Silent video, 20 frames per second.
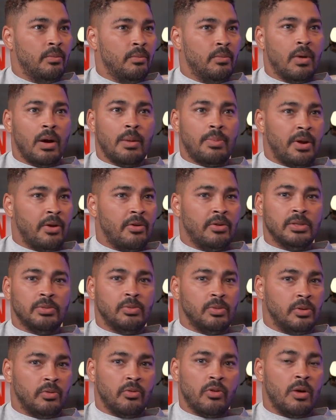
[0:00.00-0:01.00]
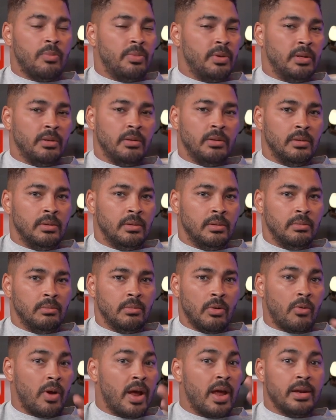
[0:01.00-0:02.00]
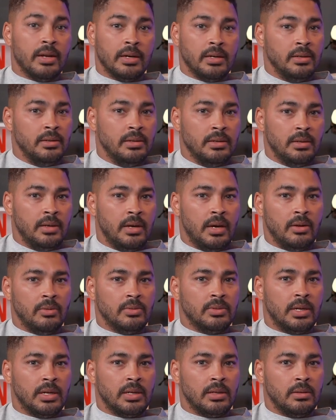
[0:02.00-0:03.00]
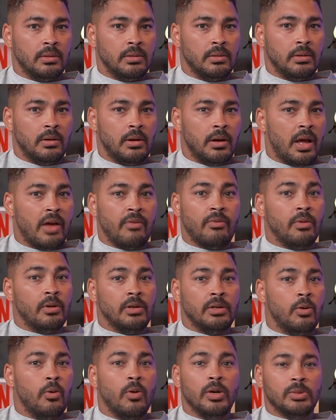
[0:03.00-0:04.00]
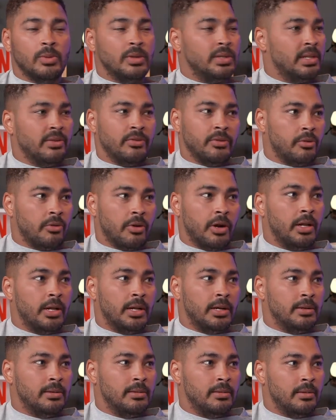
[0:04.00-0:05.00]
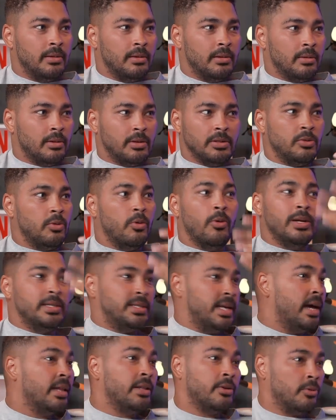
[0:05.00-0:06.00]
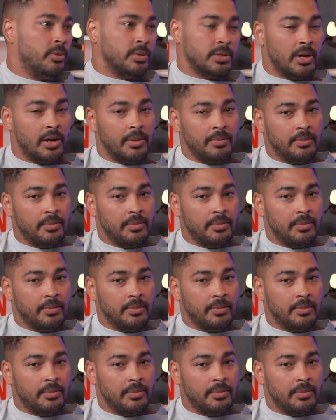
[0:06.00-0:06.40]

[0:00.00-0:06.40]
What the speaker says: my parents, we grew up in Miranda and I was like, oh, you always want to live in Cronulla because you're always down there all the time.